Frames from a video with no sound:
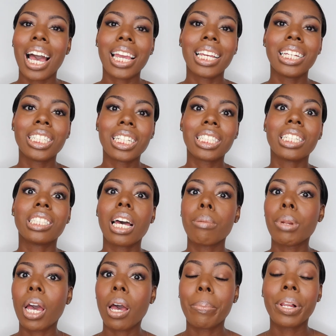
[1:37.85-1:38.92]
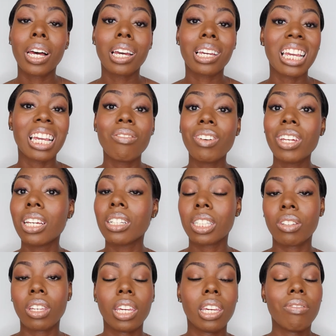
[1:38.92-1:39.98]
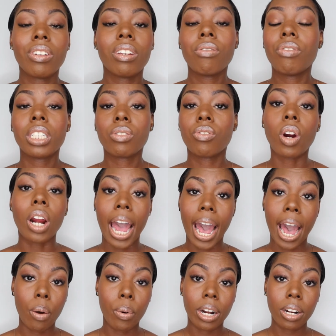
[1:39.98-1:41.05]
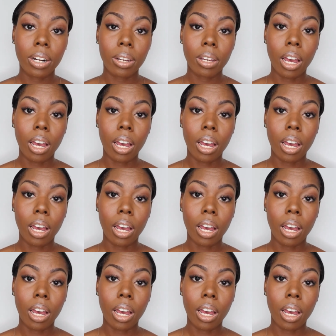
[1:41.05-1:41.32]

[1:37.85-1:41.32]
and just a time to unplug, even if it's for an hour.